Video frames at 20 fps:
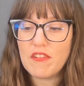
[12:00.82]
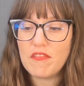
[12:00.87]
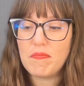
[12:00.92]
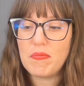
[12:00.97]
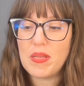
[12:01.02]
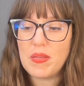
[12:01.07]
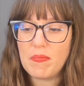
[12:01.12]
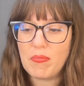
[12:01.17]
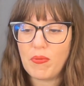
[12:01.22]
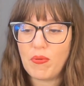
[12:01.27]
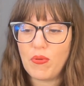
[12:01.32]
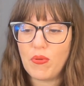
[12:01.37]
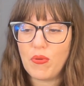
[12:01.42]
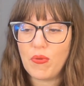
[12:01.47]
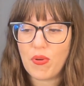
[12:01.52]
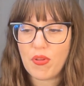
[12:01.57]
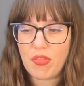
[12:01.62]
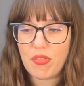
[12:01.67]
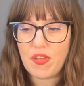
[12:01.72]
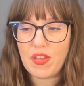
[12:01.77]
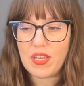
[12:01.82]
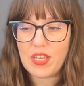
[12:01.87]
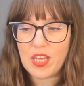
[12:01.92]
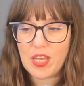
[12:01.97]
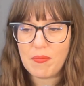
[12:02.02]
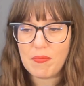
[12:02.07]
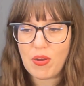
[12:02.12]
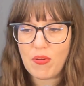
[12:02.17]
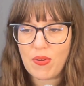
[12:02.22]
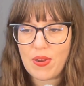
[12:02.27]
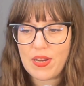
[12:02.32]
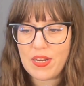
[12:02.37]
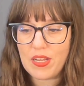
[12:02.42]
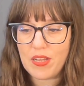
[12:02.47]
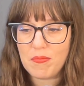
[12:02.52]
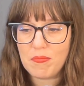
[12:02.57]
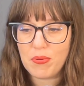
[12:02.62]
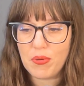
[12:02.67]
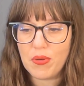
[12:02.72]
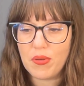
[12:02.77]
of people who are thinking about
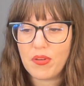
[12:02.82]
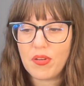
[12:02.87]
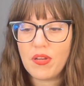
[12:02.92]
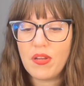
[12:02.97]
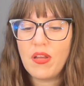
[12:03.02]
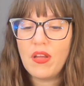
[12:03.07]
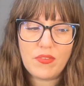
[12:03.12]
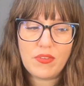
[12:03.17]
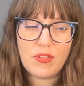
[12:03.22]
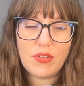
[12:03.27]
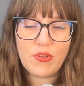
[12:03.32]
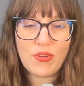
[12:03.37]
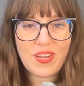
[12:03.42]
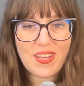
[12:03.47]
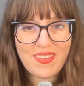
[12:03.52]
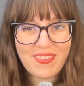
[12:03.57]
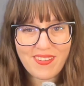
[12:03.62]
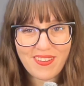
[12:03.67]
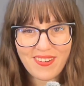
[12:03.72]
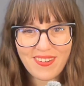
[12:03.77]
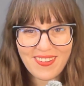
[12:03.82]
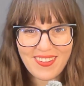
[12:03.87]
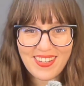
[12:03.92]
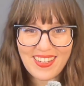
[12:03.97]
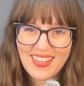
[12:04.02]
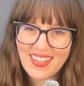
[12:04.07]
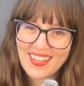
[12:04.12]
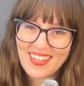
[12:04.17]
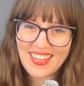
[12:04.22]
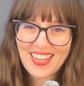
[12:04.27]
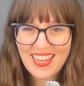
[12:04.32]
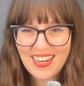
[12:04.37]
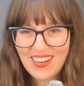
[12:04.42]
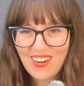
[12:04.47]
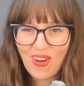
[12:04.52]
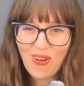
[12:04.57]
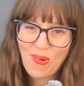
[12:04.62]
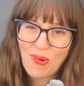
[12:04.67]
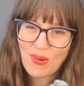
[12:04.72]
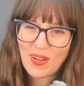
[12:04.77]
writing a book, you're either in
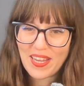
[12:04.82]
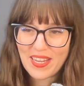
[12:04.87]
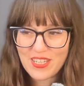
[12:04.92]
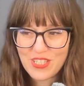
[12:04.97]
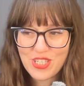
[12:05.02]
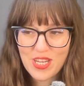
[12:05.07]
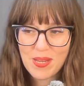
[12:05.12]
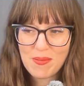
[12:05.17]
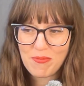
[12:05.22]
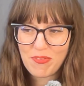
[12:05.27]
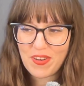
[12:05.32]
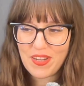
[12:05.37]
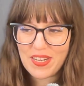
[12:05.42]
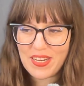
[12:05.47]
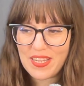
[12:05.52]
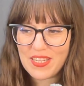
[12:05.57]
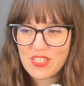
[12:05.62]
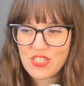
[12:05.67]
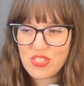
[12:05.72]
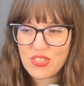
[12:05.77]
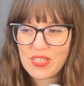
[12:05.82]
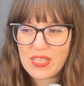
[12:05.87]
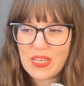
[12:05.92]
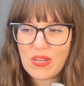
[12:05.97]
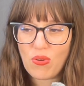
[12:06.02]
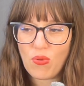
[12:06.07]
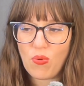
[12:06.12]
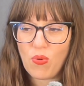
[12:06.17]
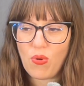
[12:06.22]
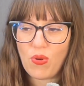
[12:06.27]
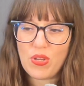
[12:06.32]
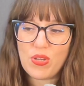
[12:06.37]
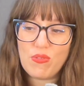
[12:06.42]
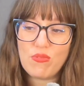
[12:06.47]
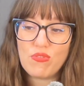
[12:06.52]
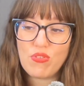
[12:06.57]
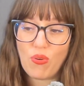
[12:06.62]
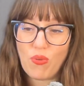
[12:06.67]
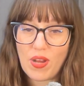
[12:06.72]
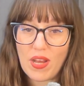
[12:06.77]
okay shape financially or
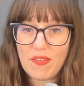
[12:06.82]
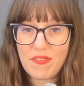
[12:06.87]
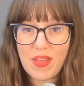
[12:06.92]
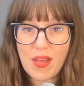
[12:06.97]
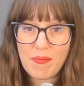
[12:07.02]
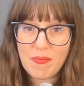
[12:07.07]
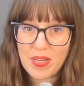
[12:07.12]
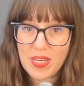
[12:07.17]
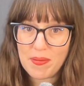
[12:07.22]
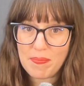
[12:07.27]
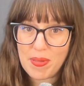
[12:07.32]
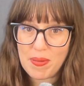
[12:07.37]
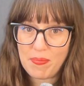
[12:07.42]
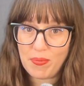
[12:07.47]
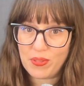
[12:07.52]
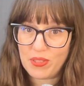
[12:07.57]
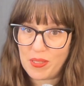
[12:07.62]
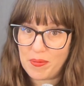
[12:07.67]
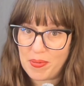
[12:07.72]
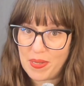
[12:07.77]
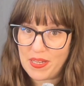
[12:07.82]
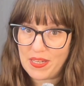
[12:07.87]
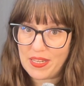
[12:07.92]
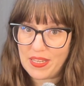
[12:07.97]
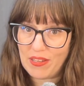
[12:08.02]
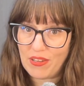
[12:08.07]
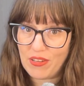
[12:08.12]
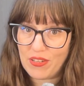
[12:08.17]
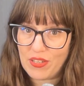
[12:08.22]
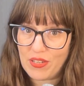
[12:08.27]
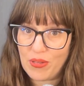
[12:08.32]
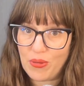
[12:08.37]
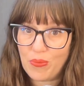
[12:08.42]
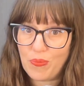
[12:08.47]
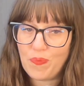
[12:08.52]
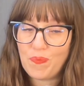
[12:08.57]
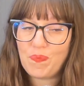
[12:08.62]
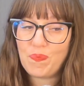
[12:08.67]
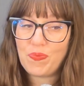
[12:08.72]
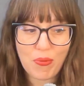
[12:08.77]
you don't have that many people depending on
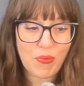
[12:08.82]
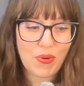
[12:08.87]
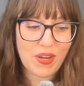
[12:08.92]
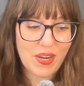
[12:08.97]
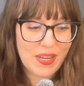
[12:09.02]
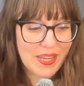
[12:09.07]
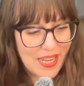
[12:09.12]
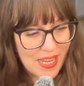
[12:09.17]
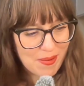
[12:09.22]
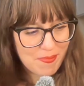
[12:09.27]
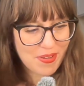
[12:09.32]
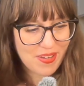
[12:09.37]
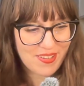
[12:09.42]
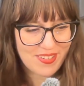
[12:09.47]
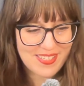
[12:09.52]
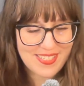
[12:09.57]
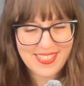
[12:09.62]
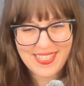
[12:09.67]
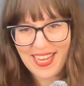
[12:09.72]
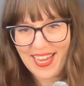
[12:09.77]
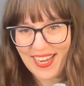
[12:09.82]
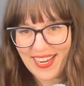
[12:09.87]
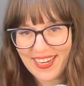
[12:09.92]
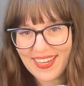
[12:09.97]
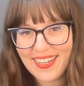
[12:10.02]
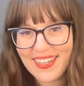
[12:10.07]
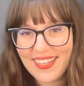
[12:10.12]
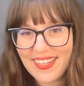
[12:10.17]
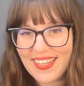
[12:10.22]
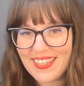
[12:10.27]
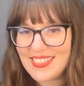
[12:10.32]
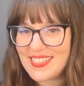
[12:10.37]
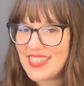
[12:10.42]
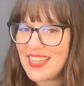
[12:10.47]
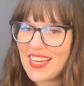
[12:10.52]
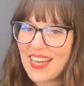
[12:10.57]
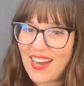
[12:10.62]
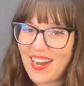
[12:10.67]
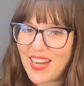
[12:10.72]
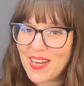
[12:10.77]
you. But what I came here to say is
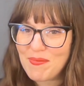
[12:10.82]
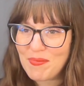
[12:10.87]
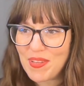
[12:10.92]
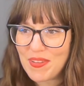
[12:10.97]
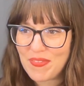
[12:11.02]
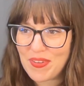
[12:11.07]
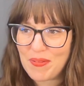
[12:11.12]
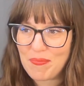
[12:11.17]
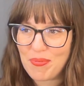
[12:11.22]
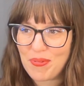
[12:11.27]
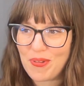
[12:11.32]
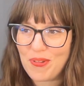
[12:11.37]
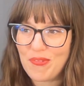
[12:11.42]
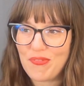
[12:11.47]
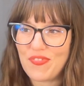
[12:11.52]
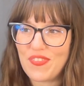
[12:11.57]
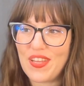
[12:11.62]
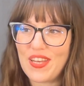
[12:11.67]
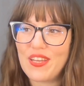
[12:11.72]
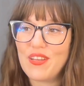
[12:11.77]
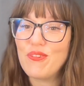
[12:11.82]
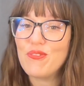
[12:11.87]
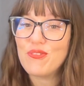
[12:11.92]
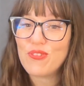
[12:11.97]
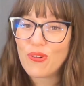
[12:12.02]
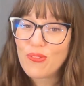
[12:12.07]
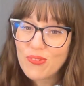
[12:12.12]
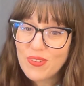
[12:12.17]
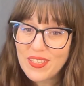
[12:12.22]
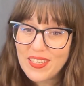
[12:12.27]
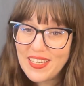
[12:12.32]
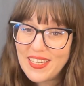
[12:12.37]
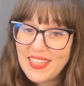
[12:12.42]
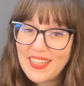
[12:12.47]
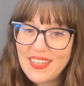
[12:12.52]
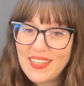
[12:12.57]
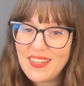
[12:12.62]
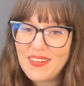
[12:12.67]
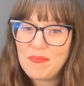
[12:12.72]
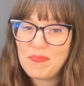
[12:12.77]
that I'm living proof that you don't
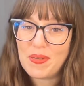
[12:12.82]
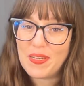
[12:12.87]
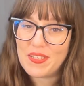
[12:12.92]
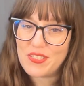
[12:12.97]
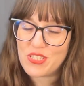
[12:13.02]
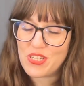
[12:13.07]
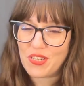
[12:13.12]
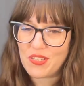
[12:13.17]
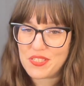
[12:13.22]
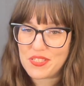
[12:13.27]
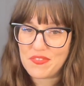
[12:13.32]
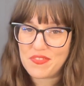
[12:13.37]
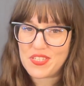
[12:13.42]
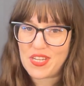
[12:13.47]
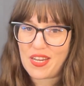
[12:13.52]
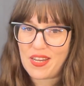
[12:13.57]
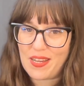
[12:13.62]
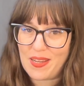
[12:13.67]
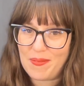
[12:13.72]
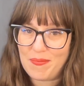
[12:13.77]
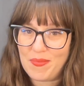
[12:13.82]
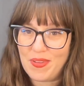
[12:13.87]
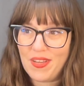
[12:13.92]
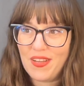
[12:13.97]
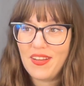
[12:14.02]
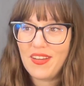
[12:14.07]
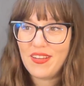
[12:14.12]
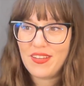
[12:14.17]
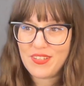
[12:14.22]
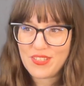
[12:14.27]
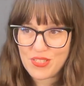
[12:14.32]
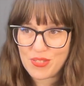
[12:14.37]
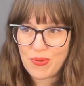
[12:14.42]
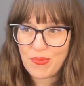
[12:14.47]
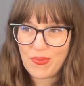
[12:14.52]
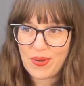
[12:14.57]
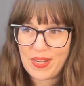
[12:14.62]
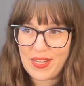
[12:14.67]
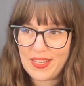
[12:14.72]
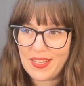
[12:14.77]
need big chunks of time
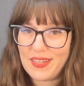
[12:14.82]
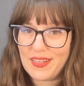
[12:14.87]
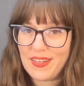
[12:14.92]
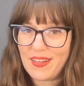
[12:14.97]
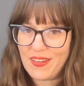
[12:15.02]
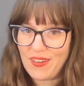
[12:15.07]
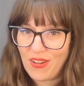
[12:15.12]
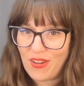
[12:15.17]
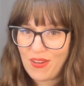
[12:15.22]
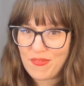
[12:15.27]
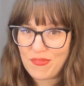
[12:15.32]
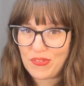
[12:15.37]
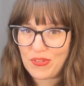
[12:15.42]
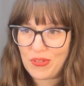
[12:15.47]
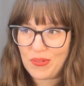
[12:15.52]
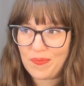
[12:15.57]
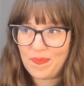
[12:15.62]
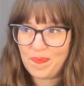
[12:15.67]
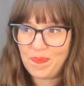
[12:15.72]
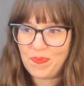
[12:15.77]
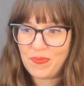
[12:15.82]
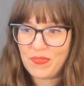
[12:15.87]
to write a novel.